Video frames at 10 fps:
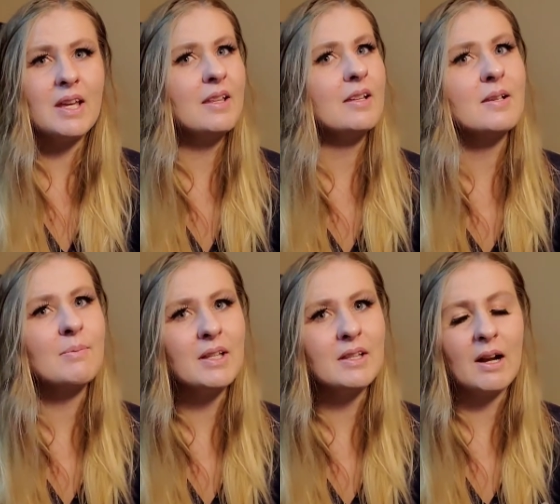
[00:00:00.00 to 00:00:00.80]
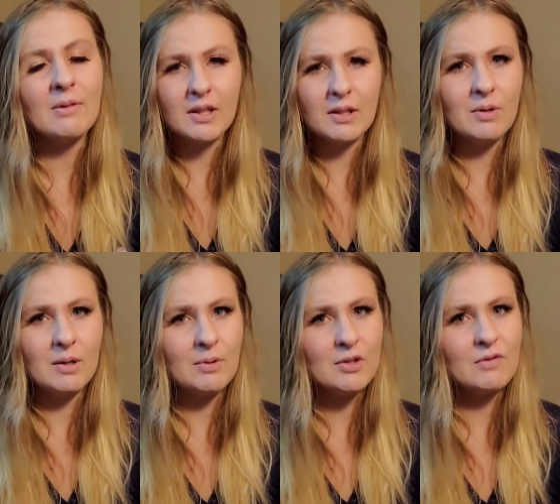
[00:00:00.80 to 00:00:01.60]
And that's something that I really want to
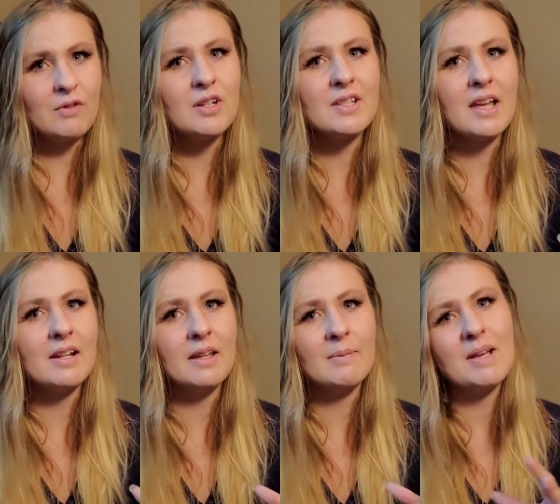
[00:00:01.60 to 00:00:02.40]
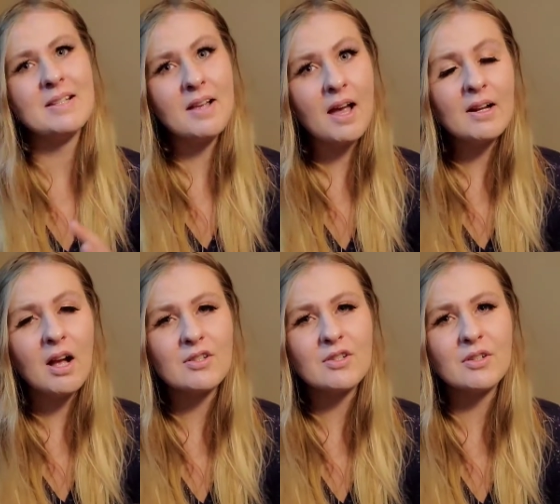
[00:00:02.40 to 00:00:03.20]
push for, is kind of like my side
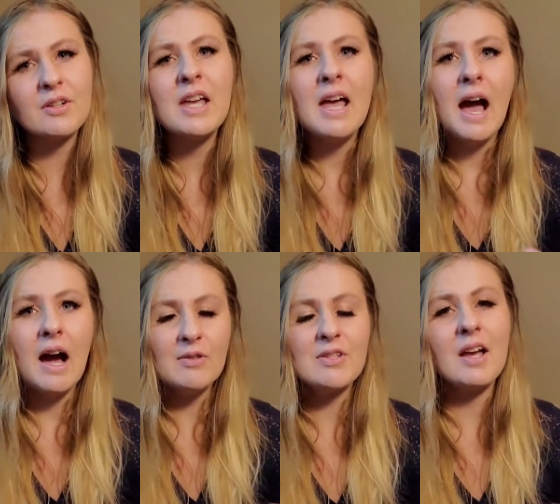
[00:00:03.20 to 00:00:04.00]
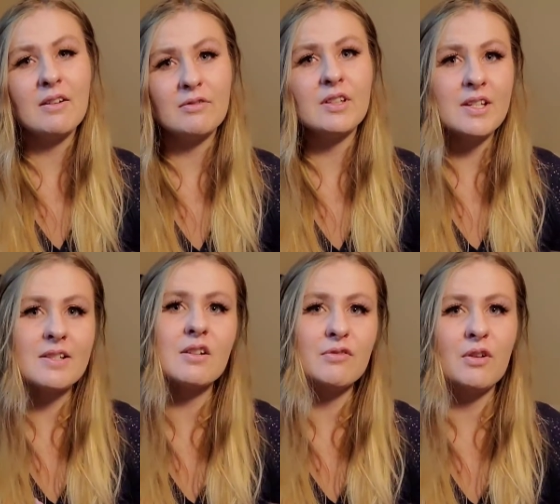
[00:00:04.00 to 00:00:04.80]
hustle outside of really
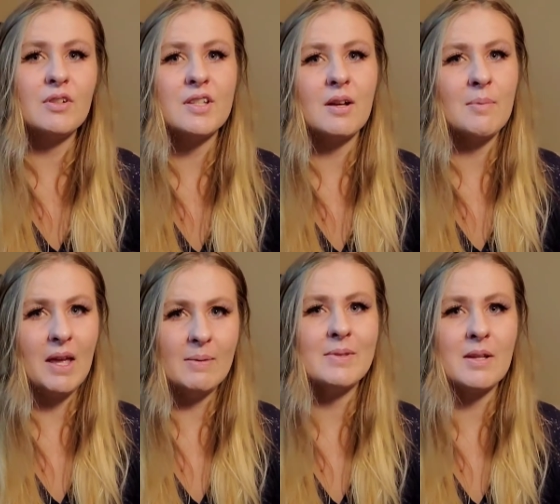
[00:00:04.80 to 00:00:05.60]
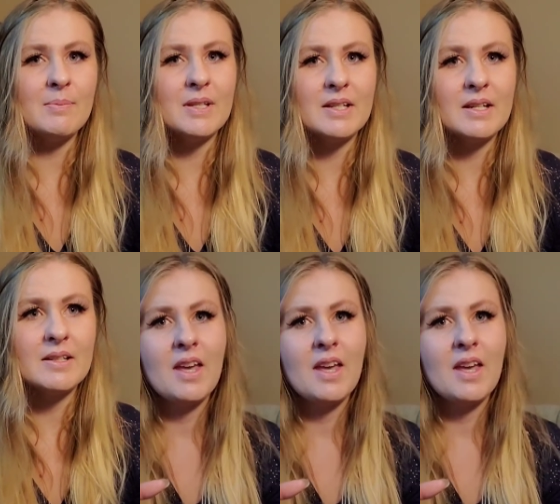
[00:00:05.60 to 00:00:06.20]
still focusing on my Amazon business.